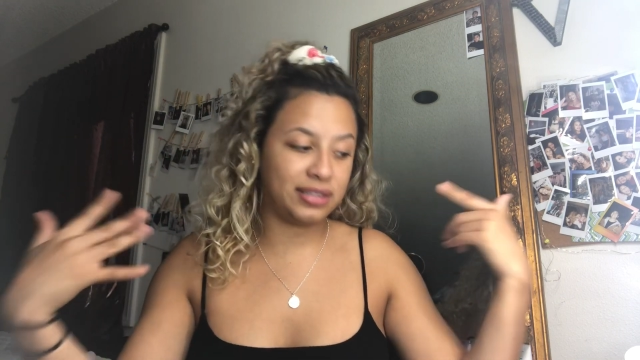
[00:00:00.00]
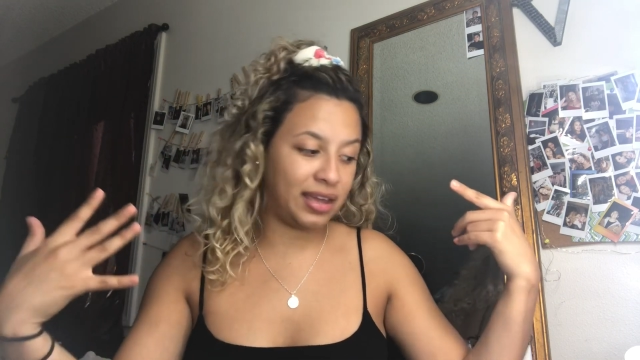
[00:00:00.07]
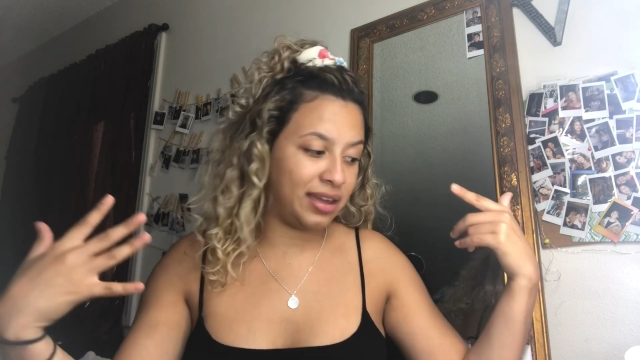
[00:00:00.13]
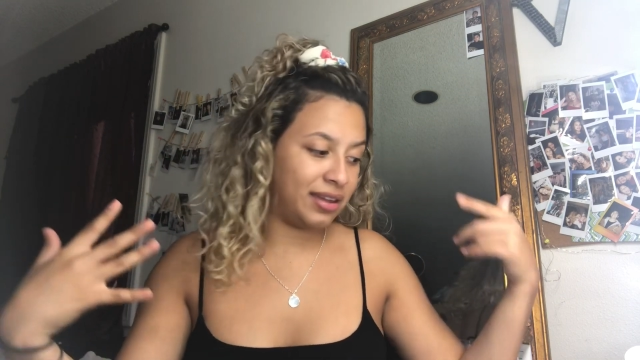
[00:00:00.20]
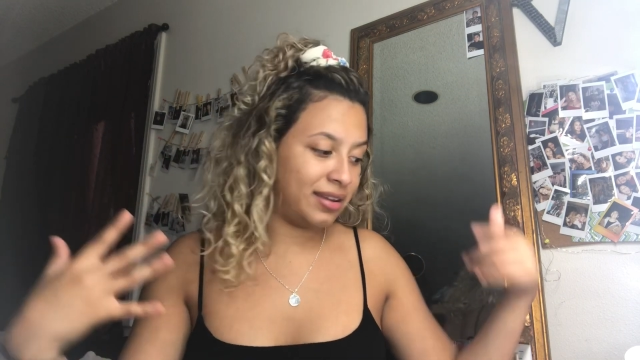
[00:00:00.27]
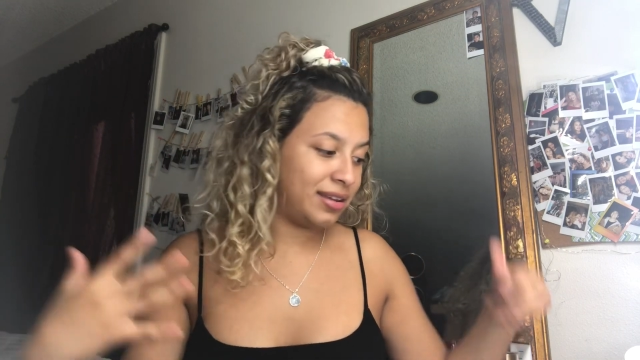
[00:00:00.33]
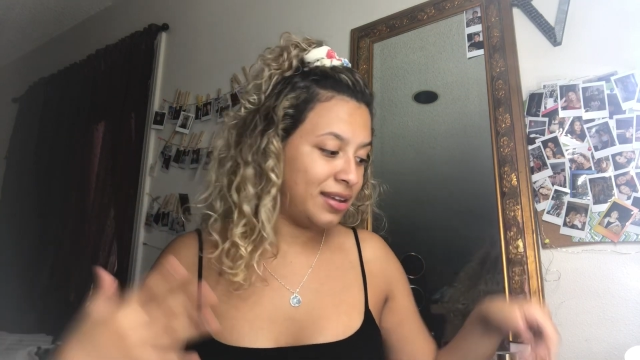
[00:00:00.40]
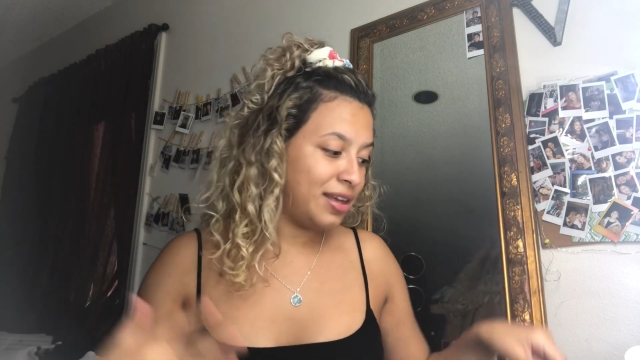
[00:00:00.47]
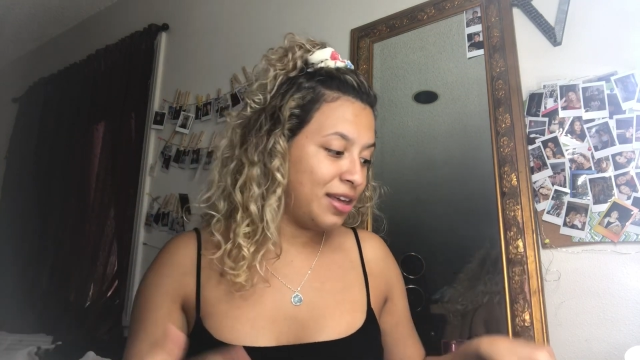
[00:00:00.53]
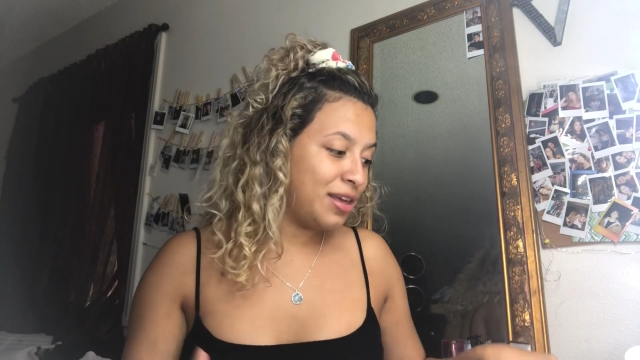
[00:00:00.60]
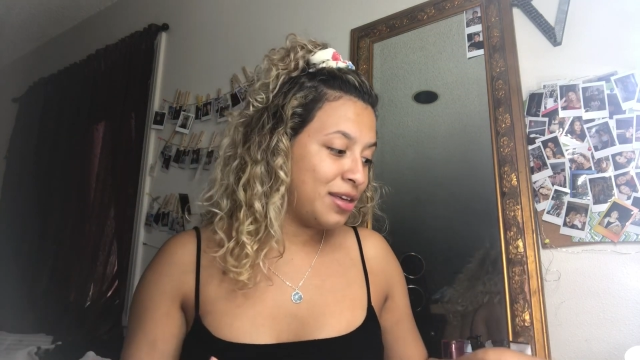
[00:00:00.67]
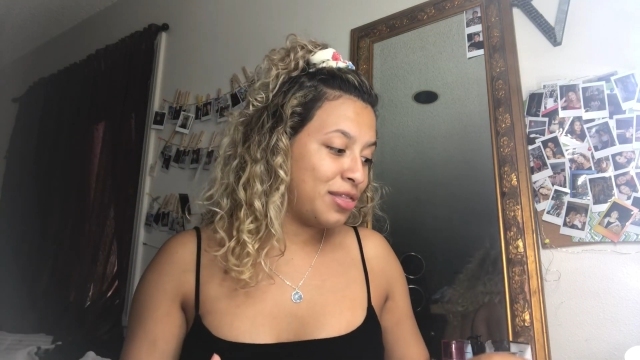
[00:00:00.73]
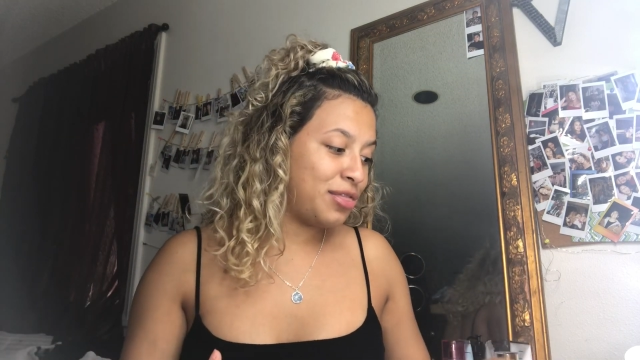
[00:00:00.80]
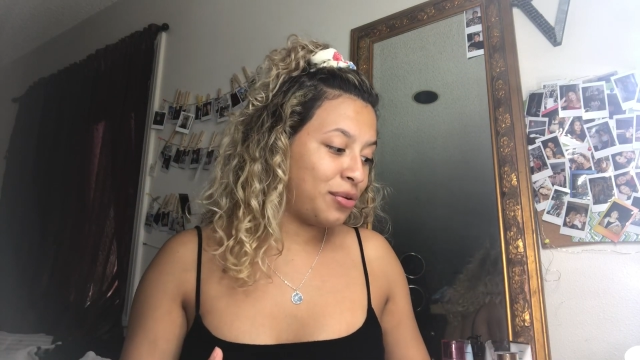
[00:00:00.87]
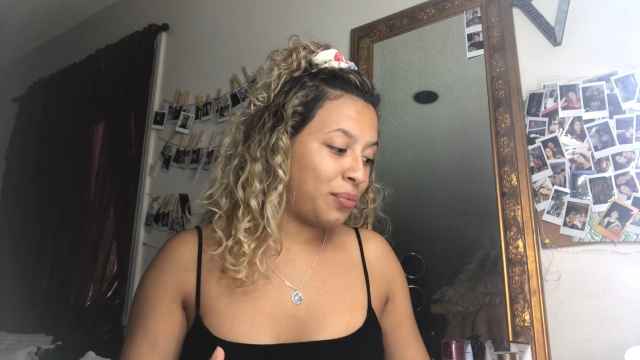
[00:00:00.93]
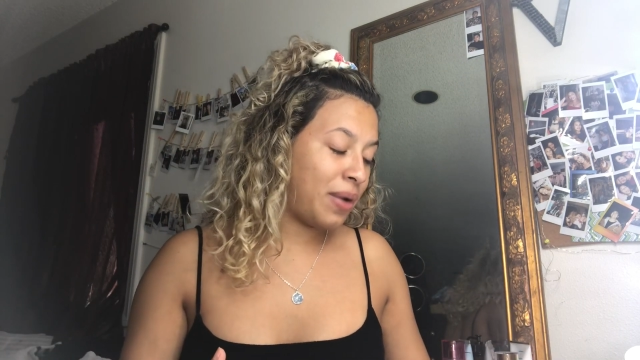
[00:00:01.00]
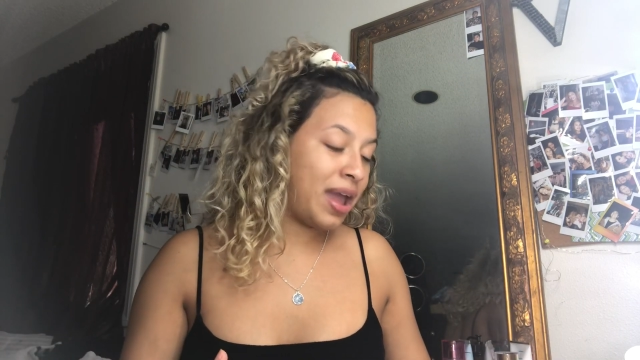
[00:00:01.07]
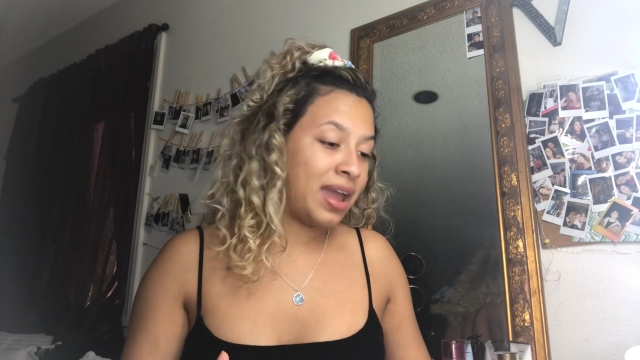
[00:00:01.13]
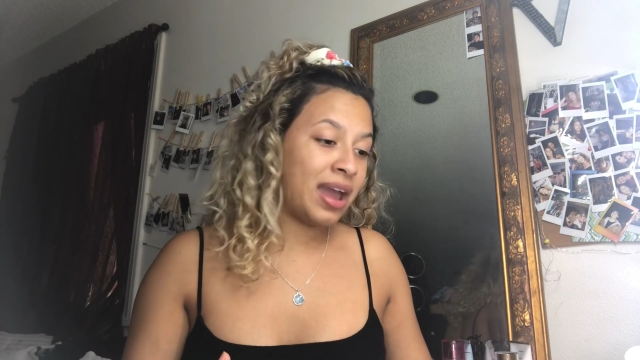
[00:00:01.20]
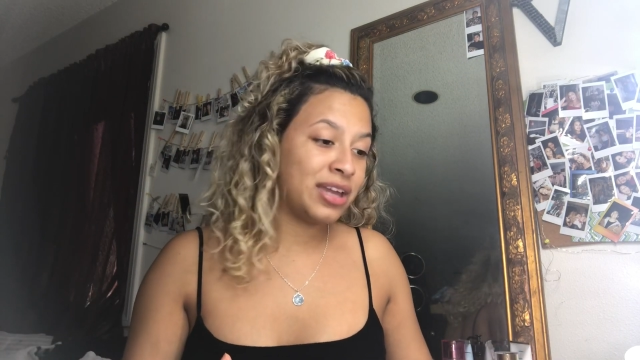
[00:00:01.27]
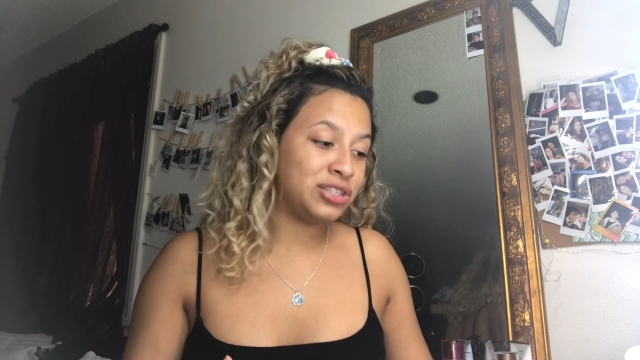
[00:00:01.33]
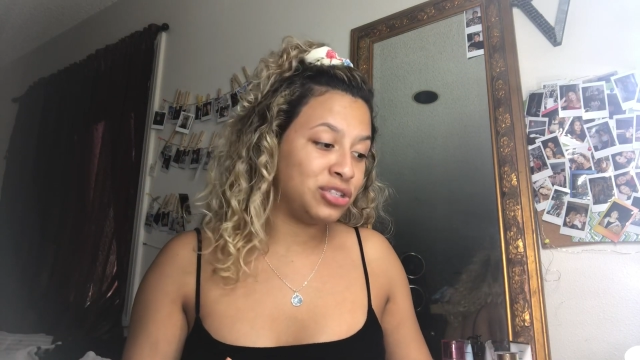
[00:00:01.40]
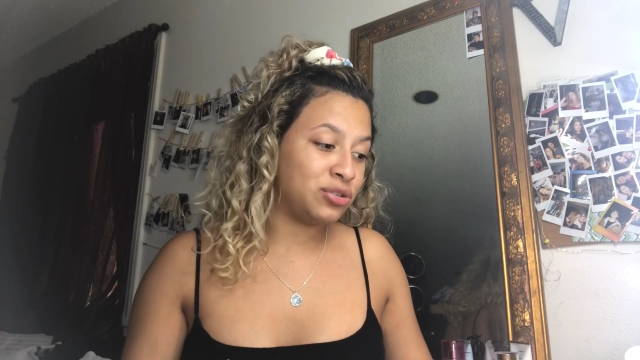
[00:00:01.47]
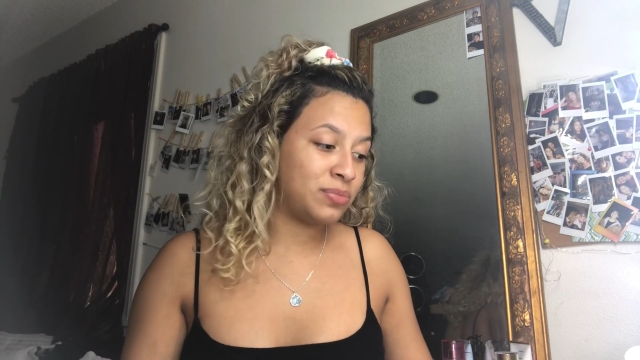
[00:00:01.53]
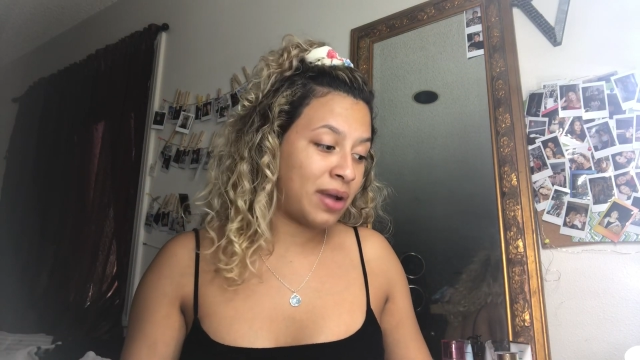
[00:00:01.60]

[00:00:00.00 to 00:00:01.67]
Like, the way I do